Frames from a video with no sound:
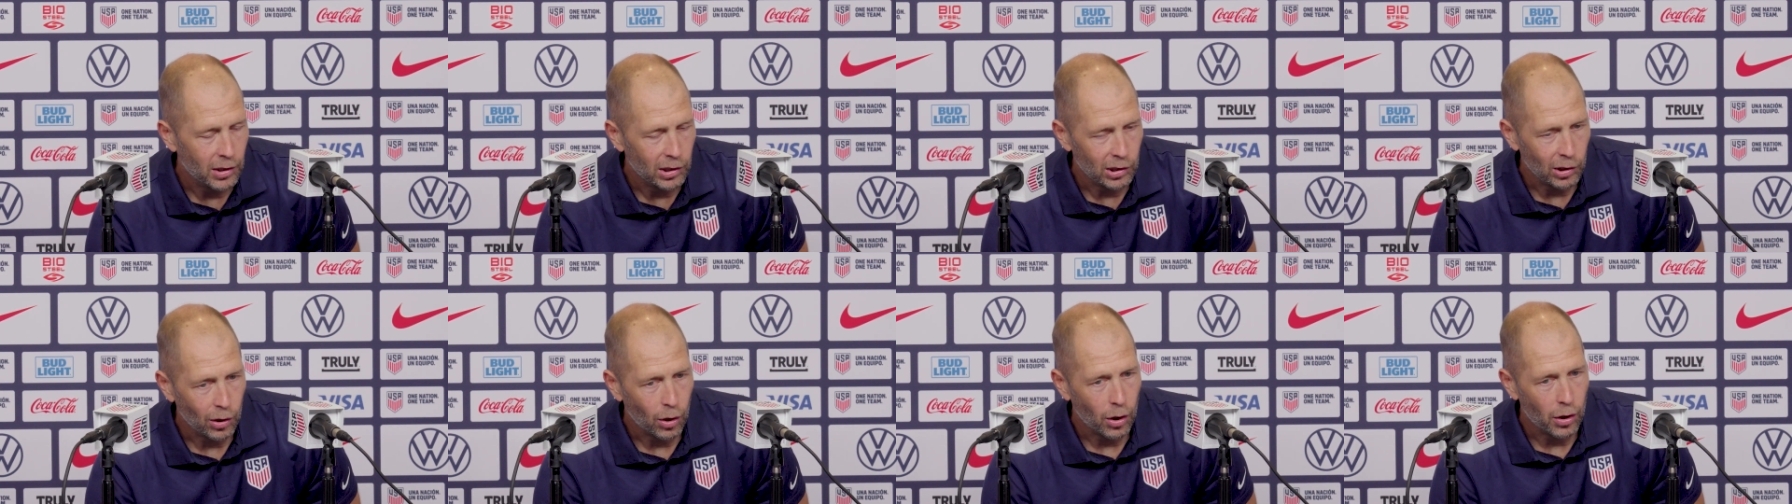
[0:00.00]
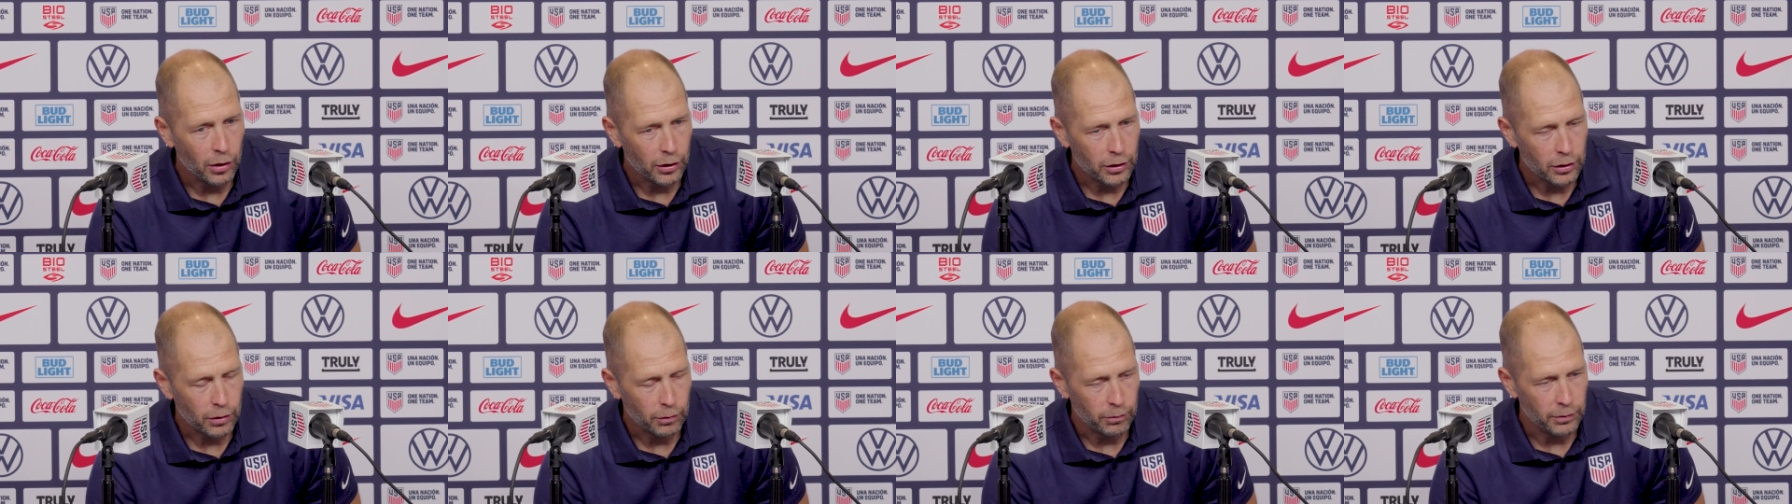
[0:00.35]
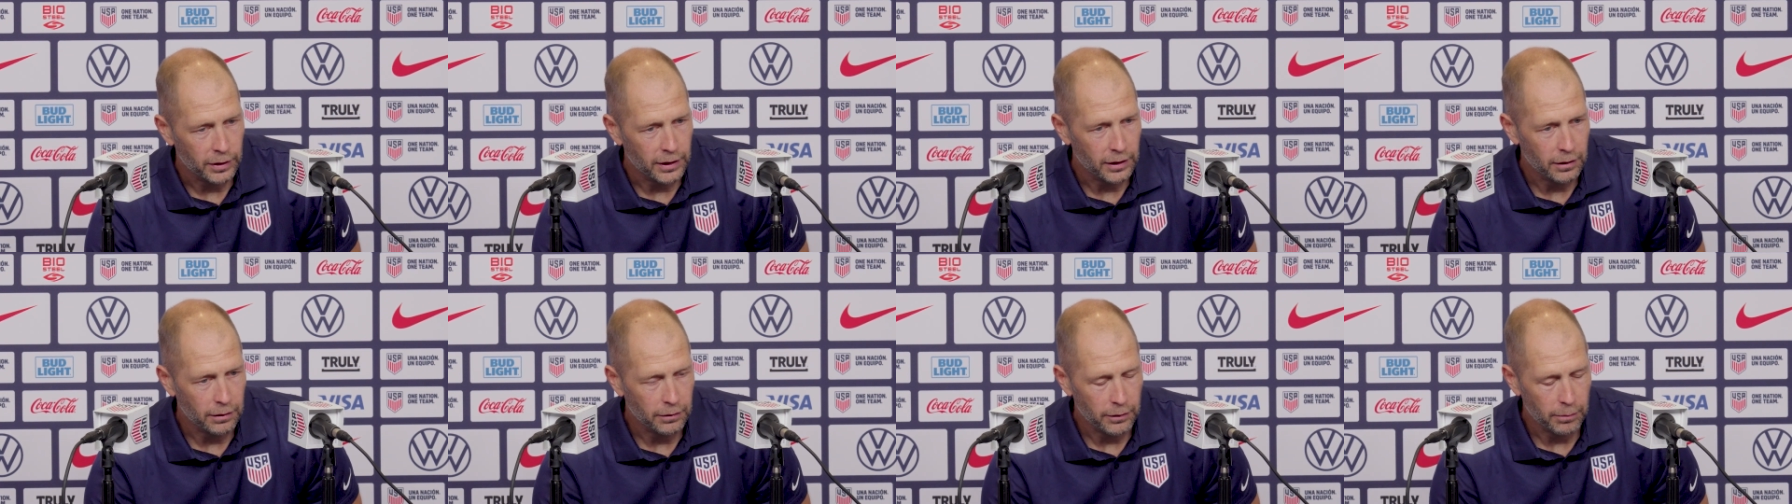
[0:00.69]
a long
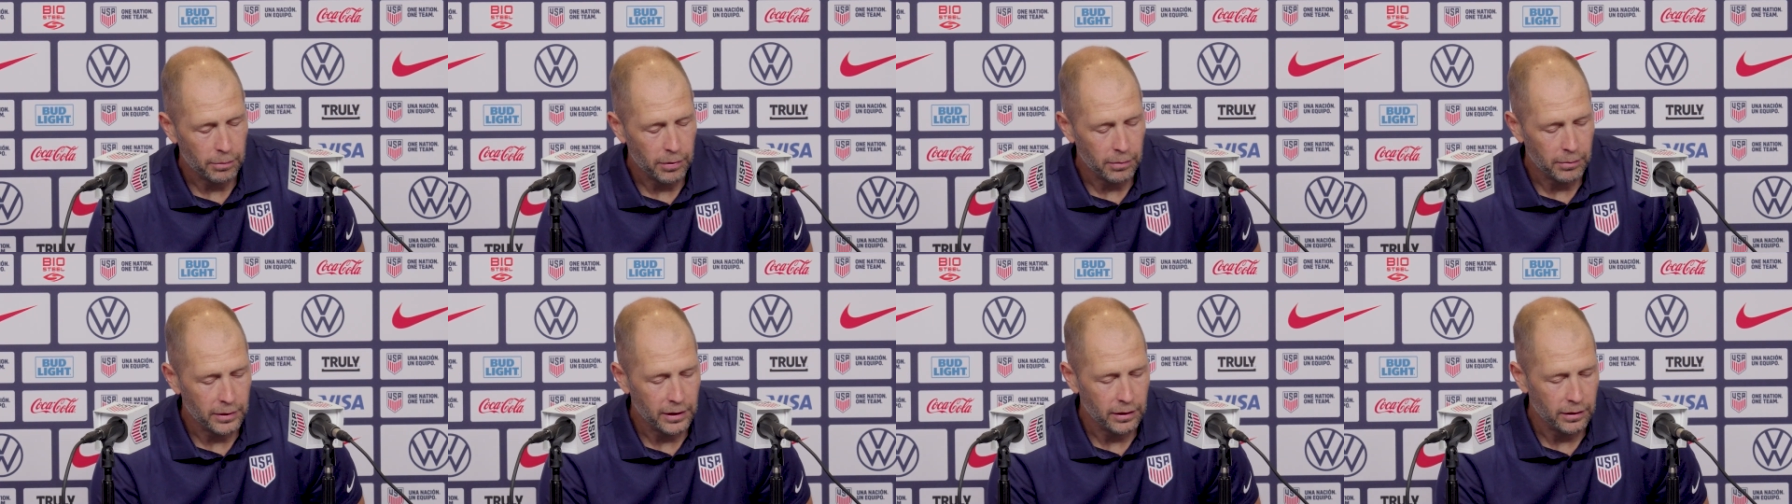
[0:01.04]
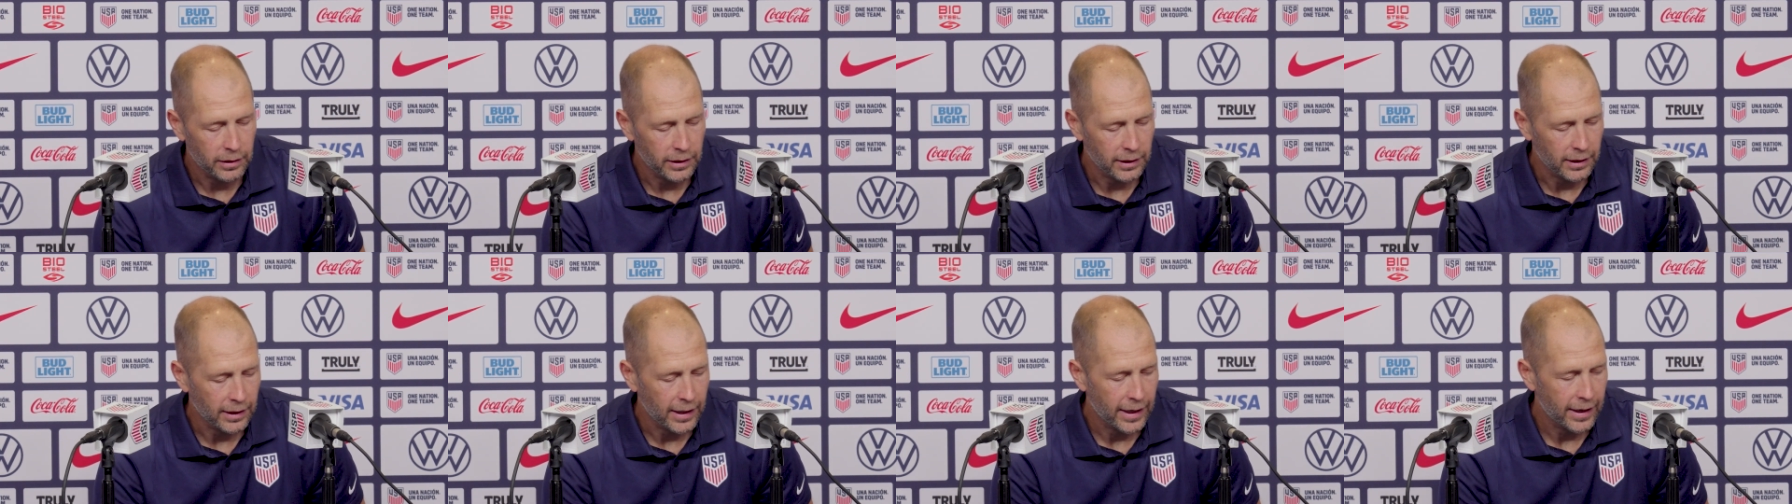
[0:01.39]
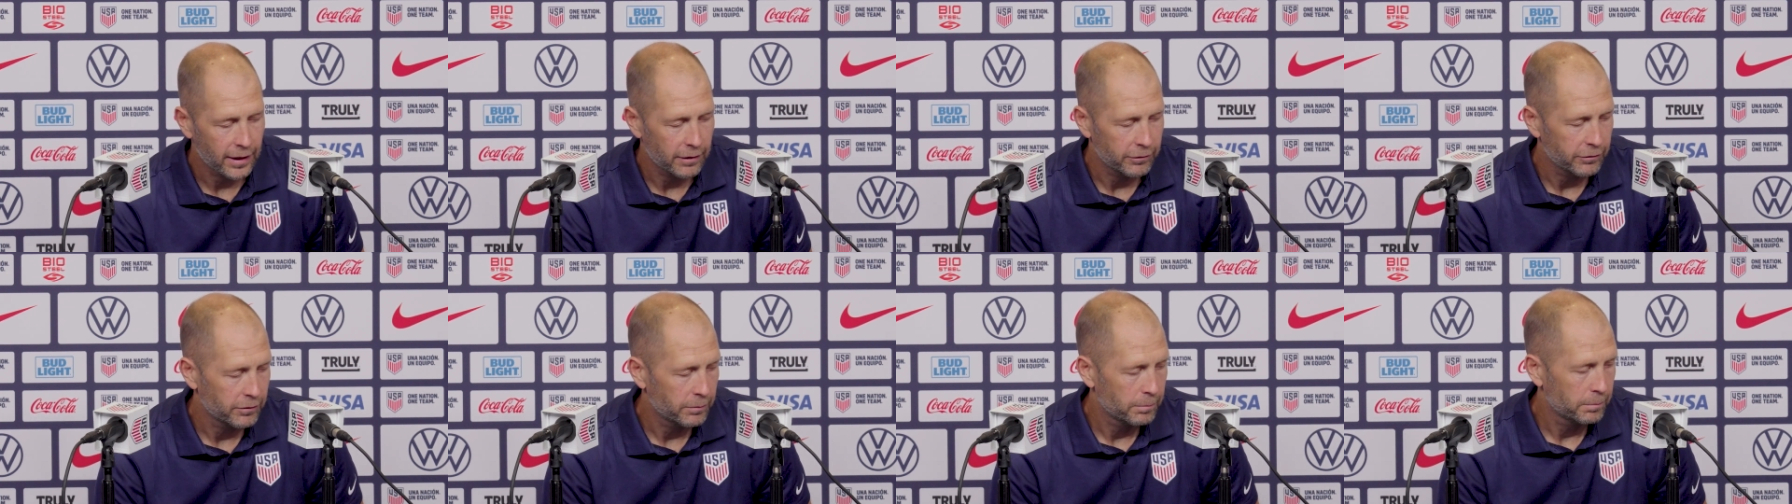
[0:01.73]
career in the Premier League
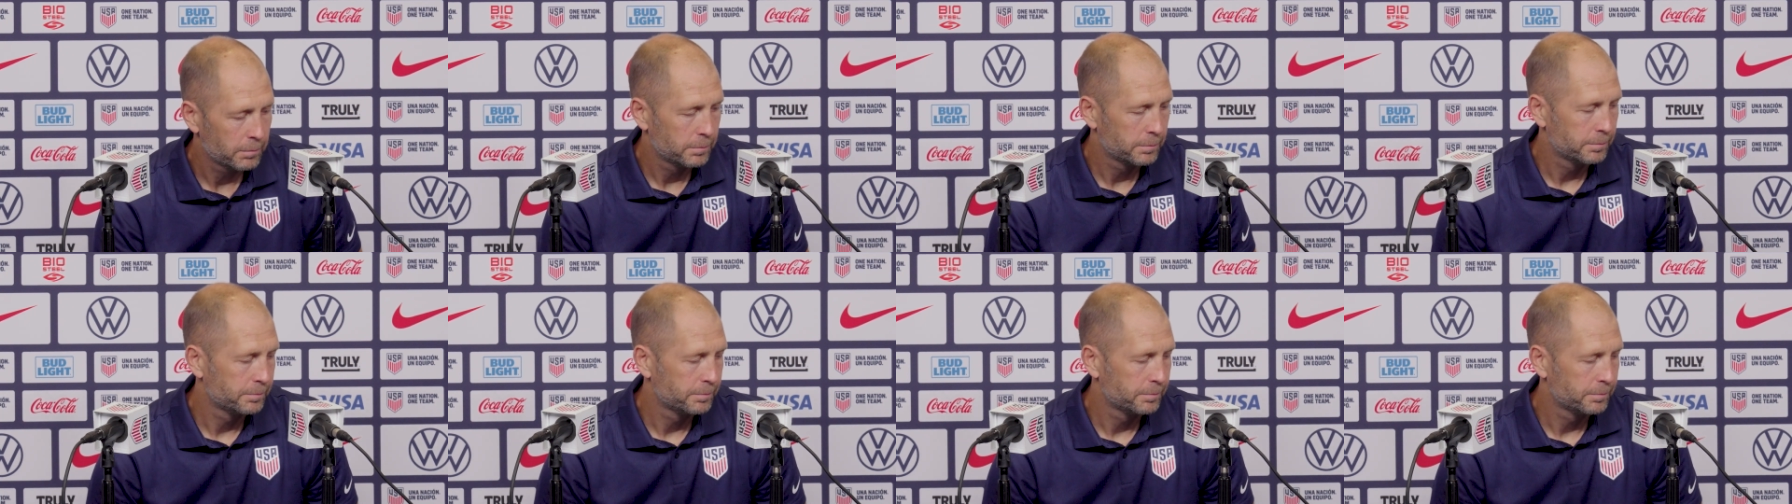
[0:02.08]
ahead of him.